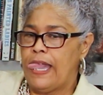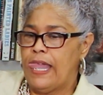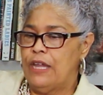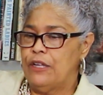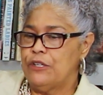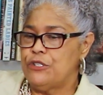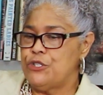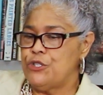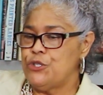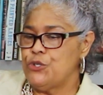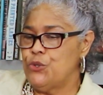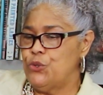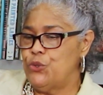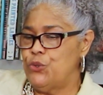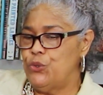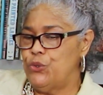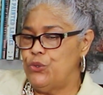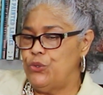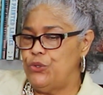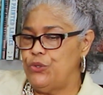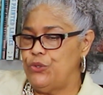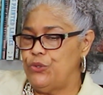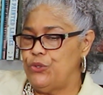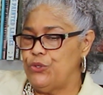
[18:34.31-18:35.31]

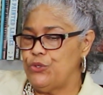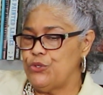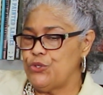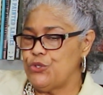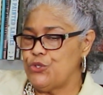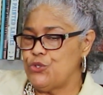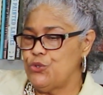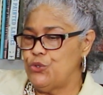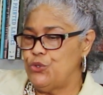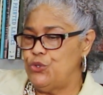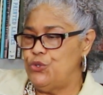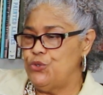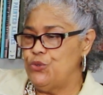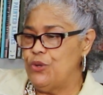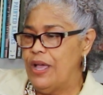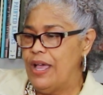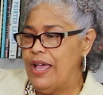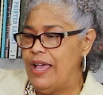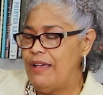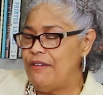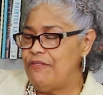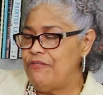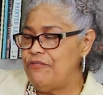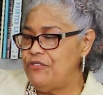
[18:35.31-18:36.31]
So you
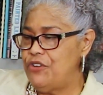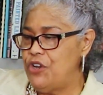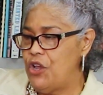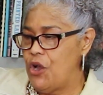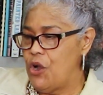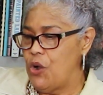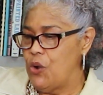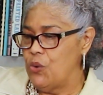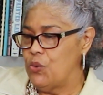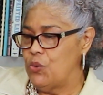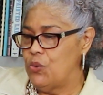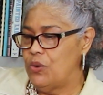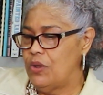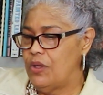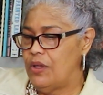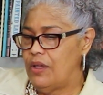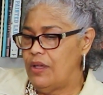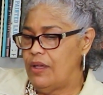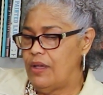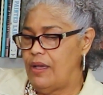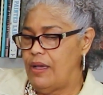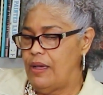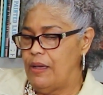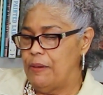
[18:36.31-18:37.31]
have now
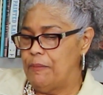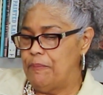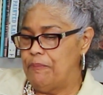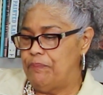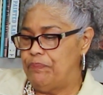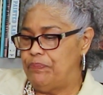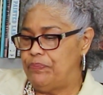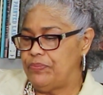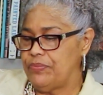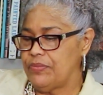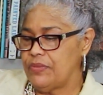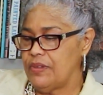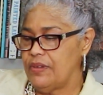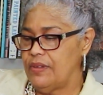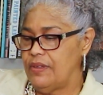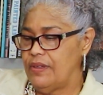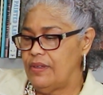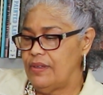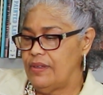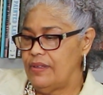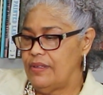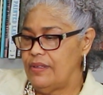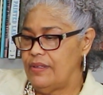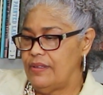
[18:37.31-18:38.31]
an
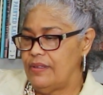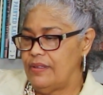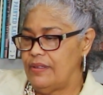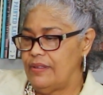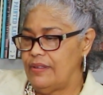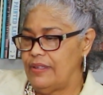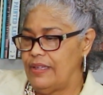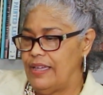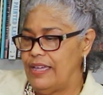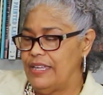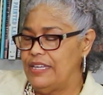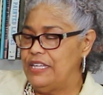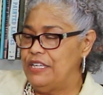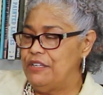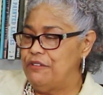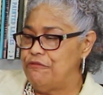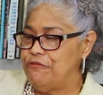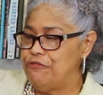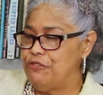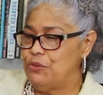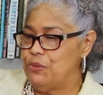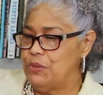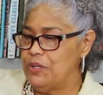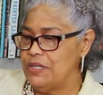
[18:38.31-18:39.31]

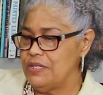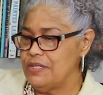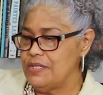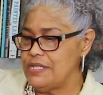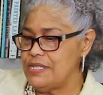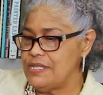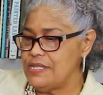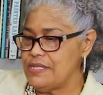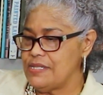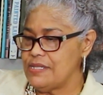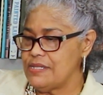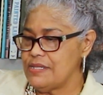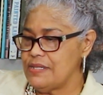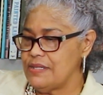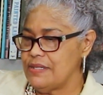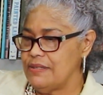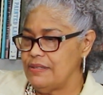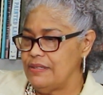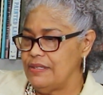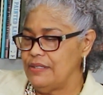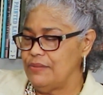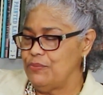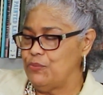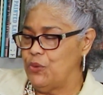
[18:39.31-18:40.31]
influence.
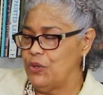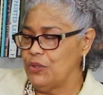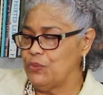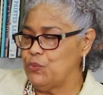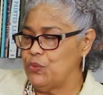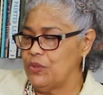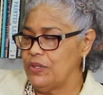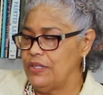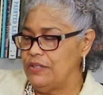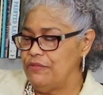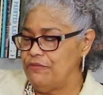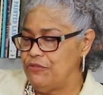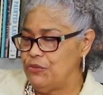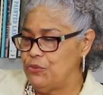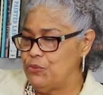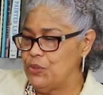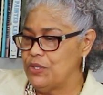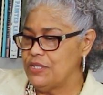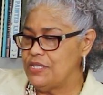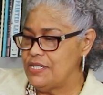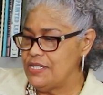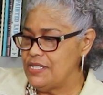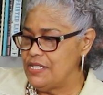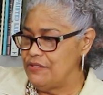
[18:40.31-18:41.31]

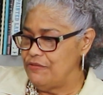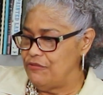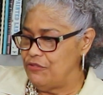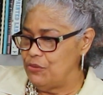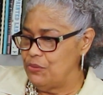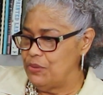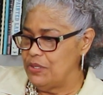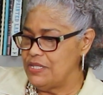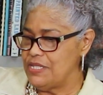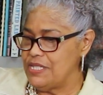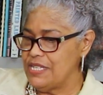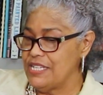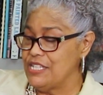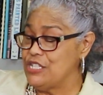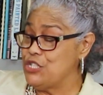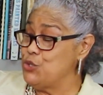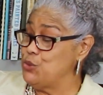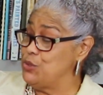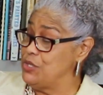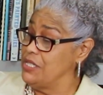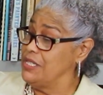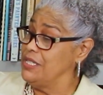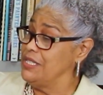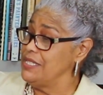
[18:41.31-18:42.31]
What is influencing is
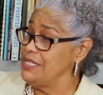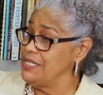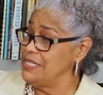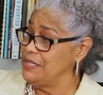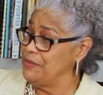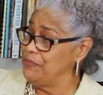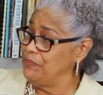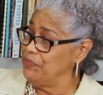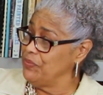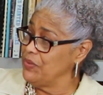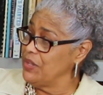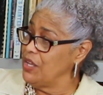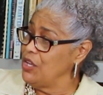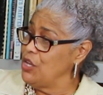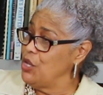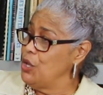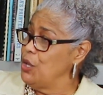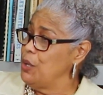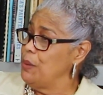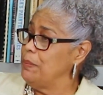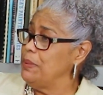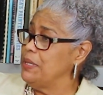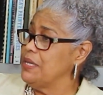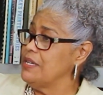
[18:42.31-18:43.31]
utility,
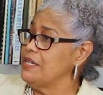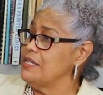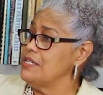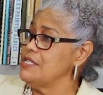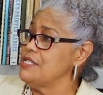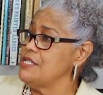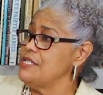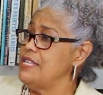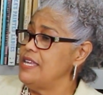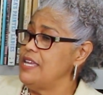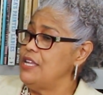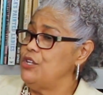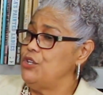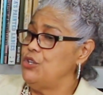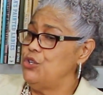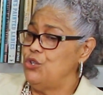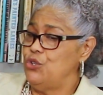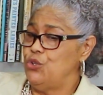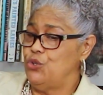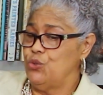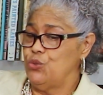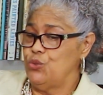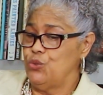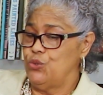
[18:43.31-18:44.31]
because then
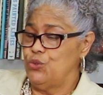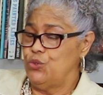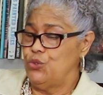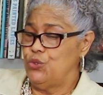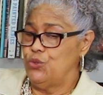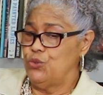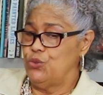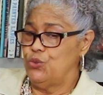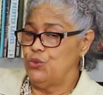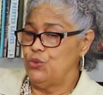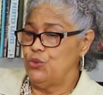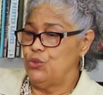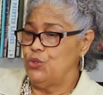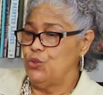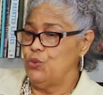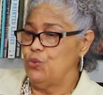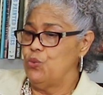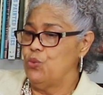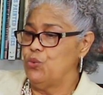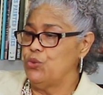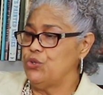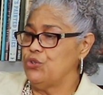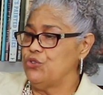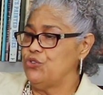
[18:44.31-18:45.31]

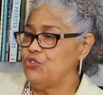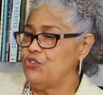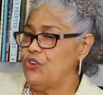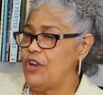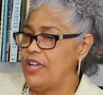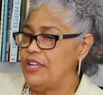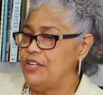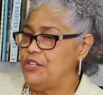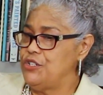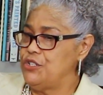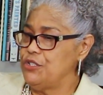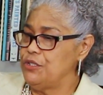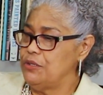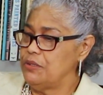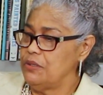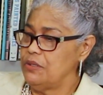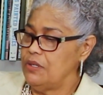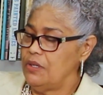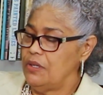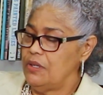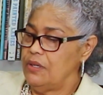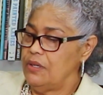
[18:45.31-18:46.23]
you're trying to,